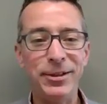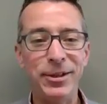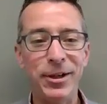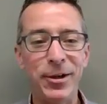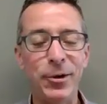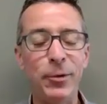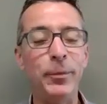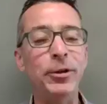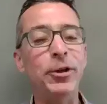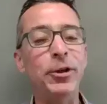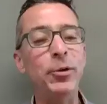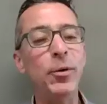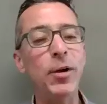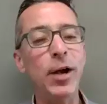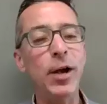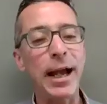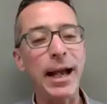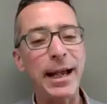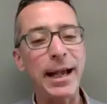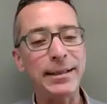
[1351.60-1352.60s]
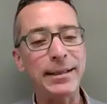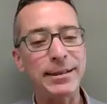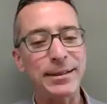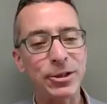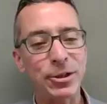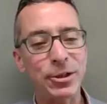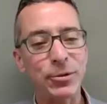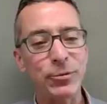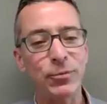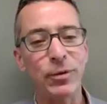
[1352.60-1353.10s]
And so, but you were
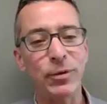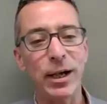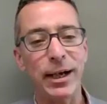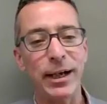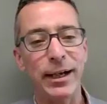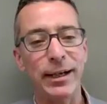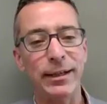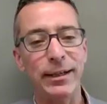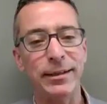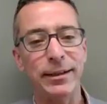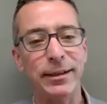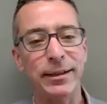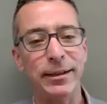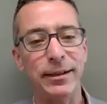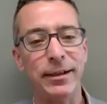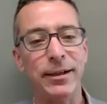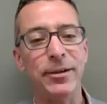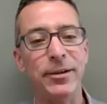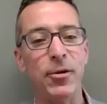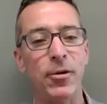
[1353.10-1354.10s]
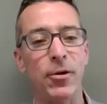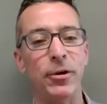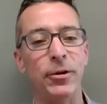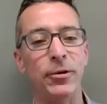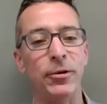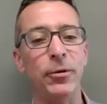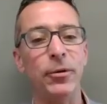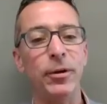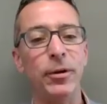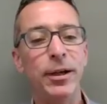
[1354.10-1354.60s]
asked to write an
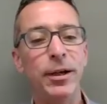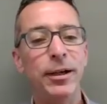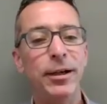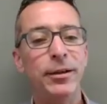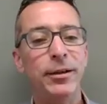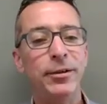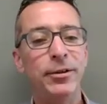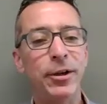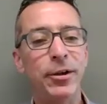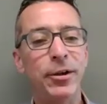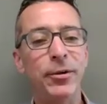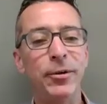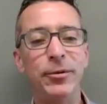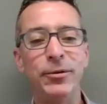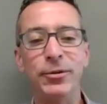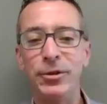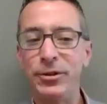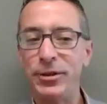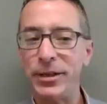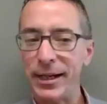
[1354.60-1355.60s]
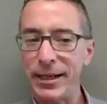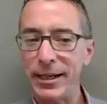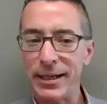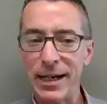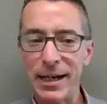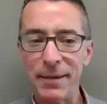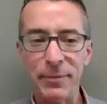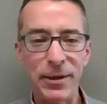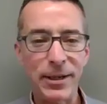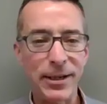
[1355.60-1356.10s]
article, so she's got a
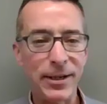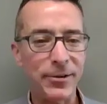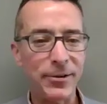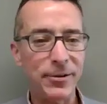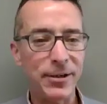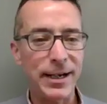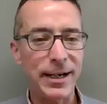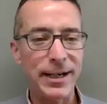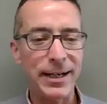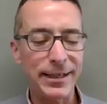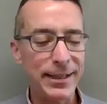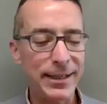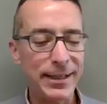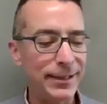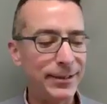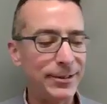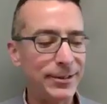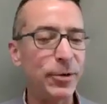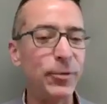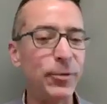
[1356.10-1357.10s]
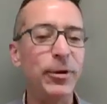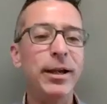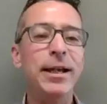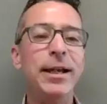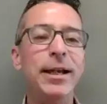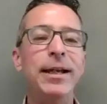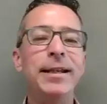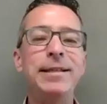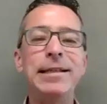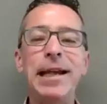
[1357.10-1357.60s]
copy there in her hand. And so
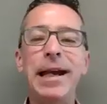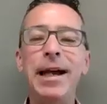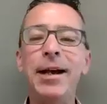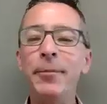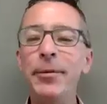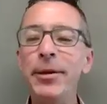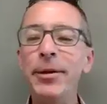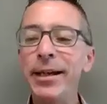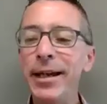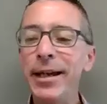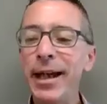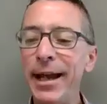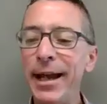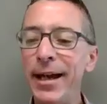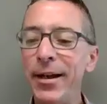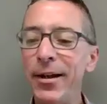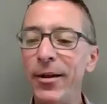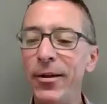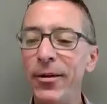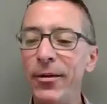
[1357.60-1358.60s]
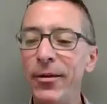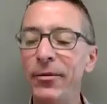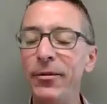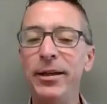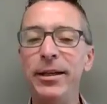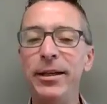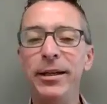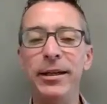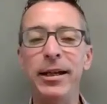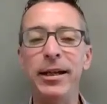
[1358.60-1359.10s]
tell me how
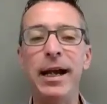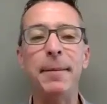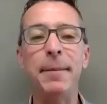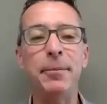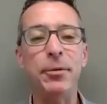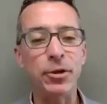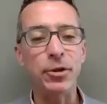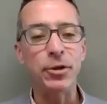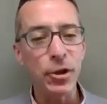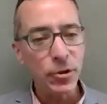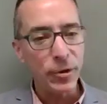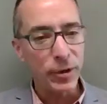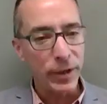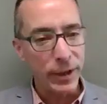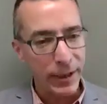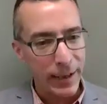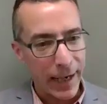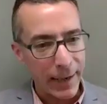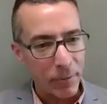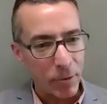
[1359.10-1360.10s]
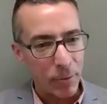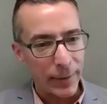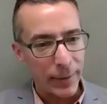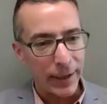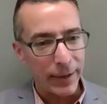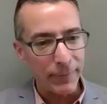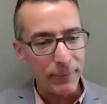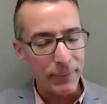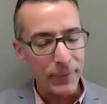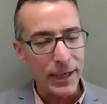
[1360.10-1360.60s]
the opportunity came
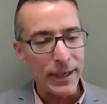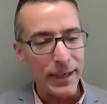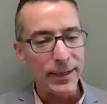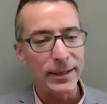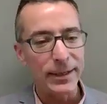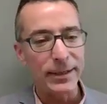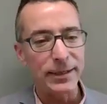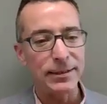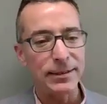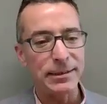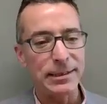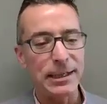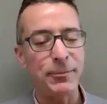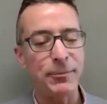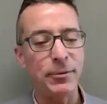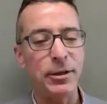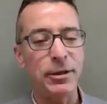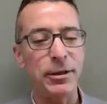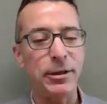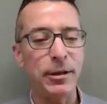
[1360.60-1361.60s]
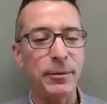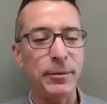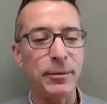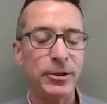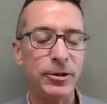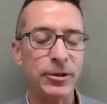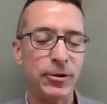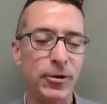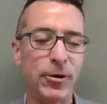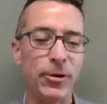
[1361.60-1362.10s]
about, and then tell me
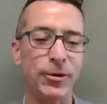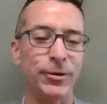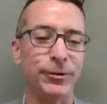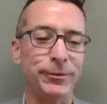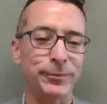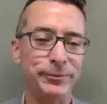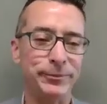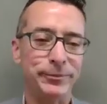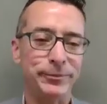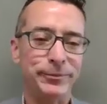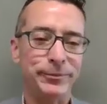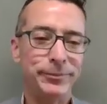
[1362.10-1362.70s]
about your article.